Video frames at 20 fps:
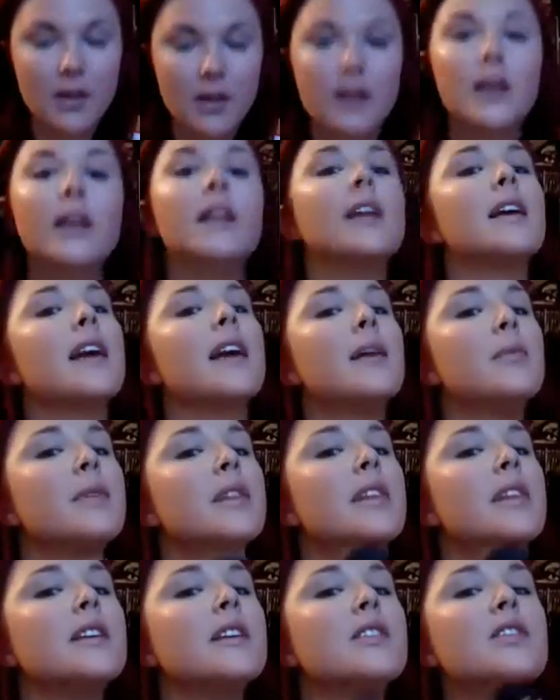And again with
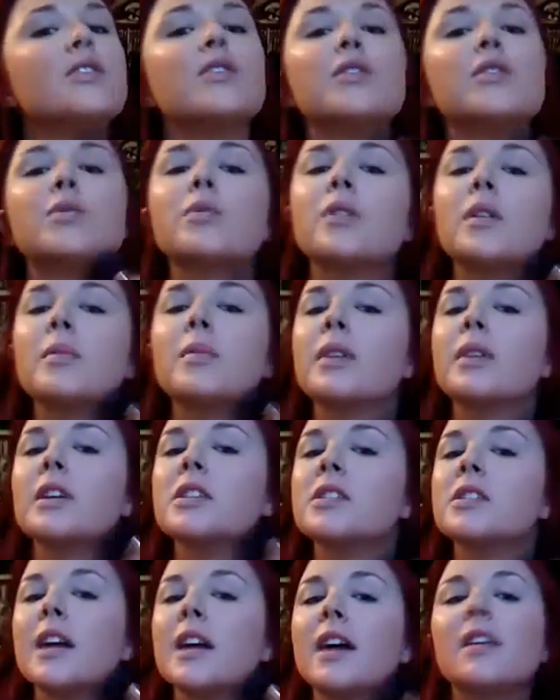this, you just want to
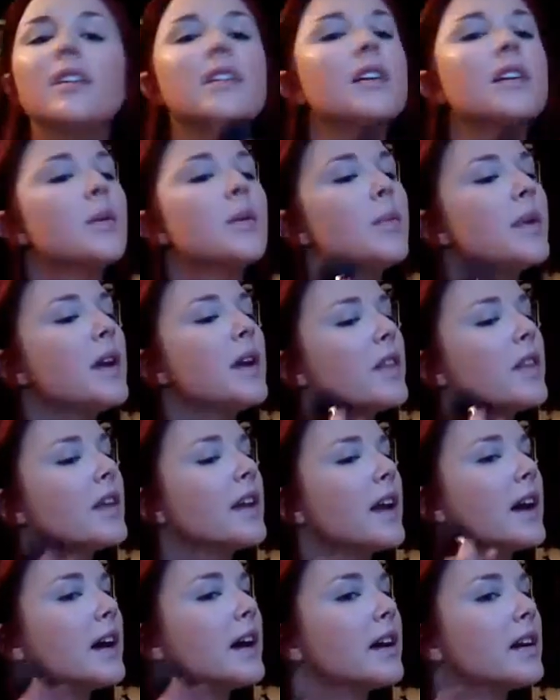brush down a little bit on the
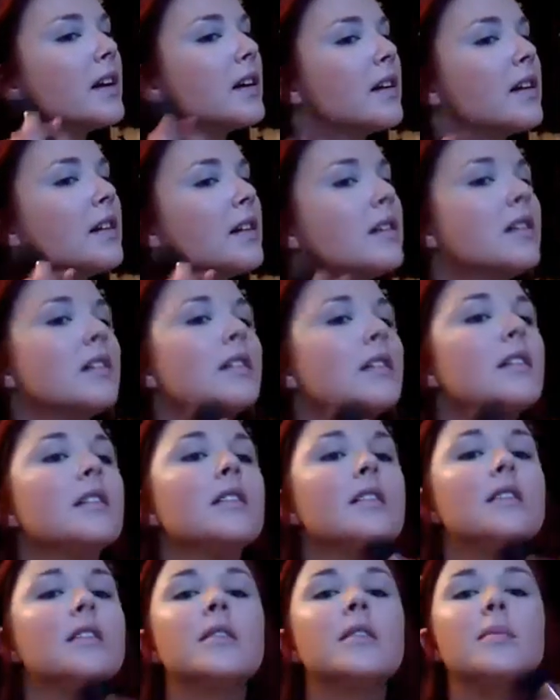neck
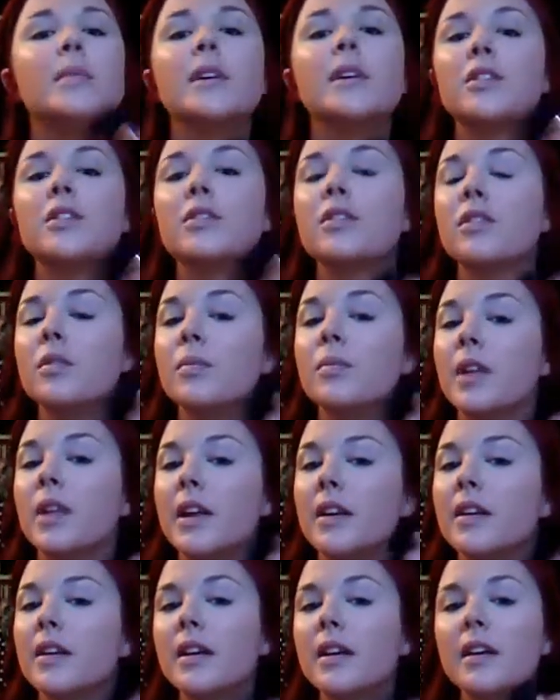to make sure you
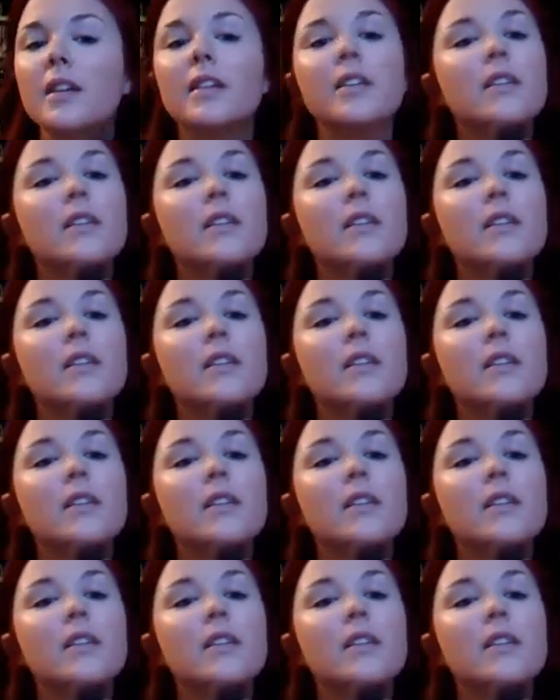blend it.